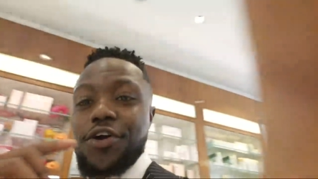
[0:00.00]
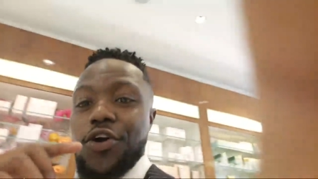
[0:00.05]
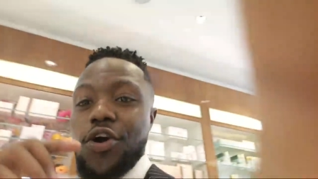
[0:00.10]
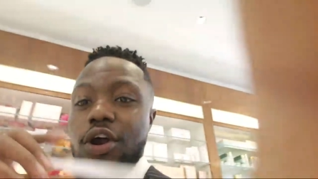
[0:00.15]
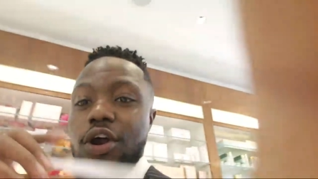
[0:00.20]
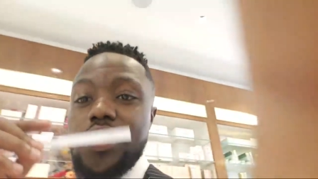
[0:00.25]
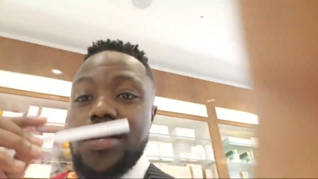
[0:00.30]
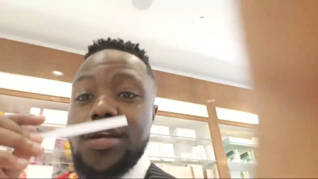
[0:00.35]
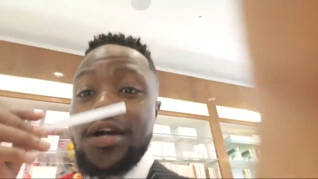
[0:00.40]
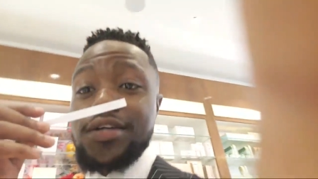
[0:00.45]

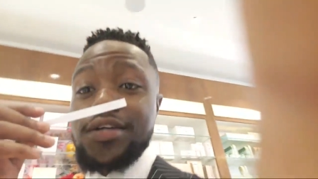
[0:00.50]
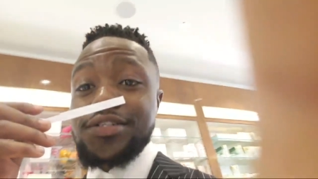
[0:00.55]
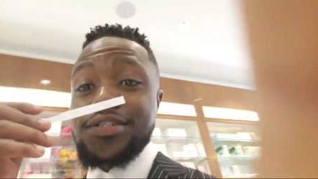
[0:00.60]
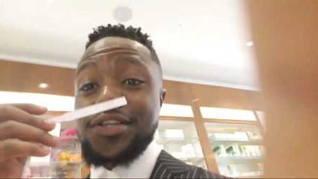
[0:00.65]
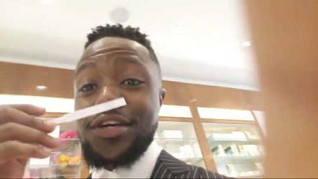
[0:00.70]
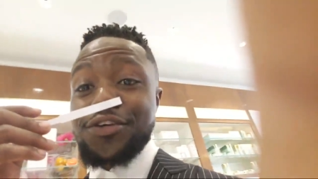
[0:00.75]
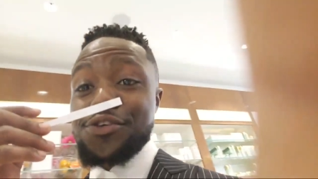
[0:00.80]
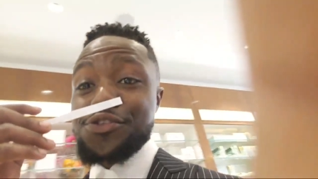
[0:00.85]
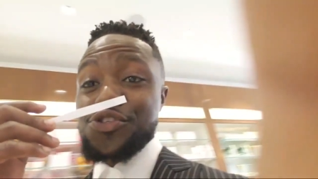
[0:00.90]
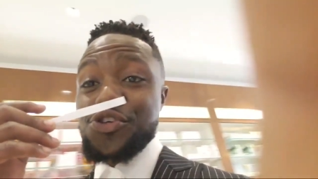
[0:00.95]
All right, guys,
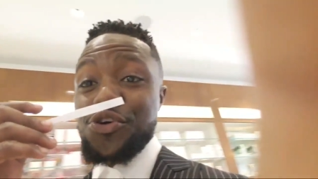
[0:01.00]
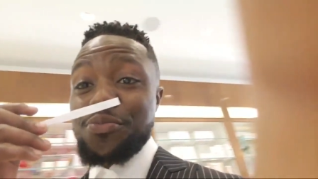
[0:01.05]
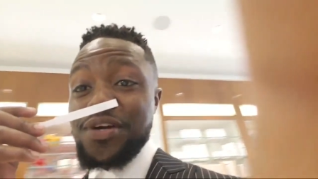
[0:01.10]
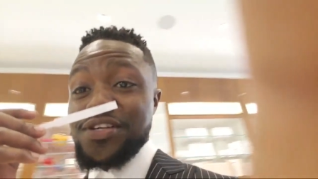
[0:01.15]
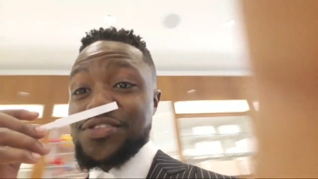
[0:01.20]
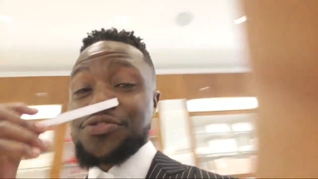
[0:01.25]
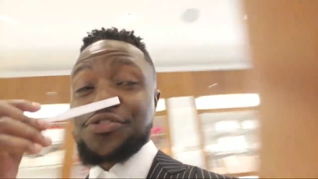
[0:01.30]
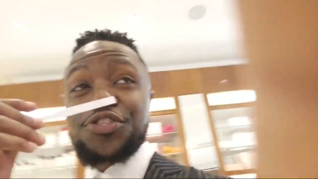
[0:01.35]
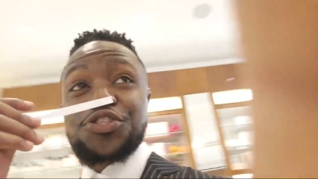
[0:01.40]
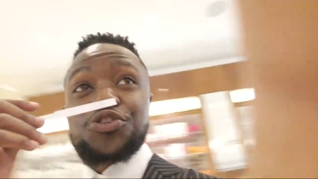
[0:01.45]
thank you so much
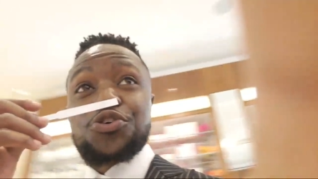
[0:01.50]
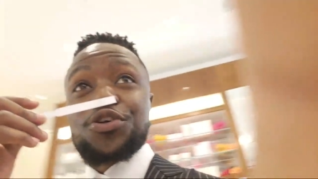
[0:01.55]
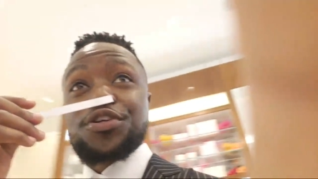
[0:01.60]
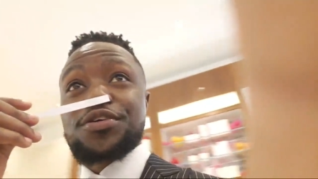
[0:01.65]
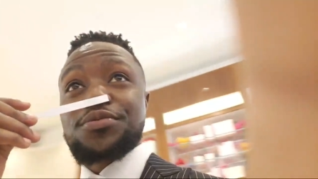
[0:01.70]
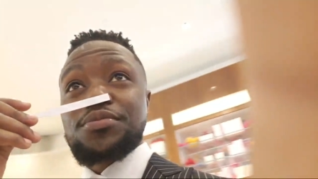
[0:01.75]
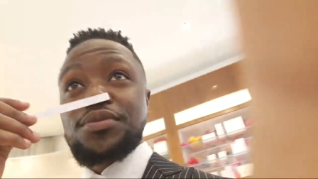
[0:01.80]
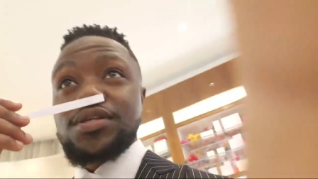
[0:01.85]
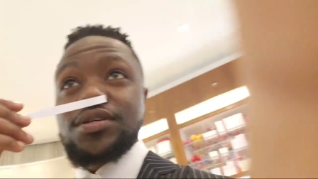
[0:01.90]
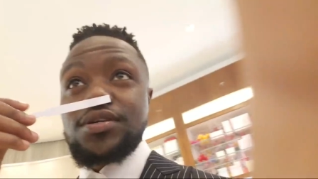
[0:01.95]
for joining
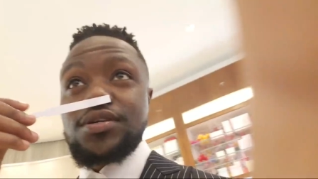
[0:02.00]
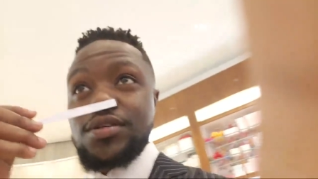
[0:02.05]
me.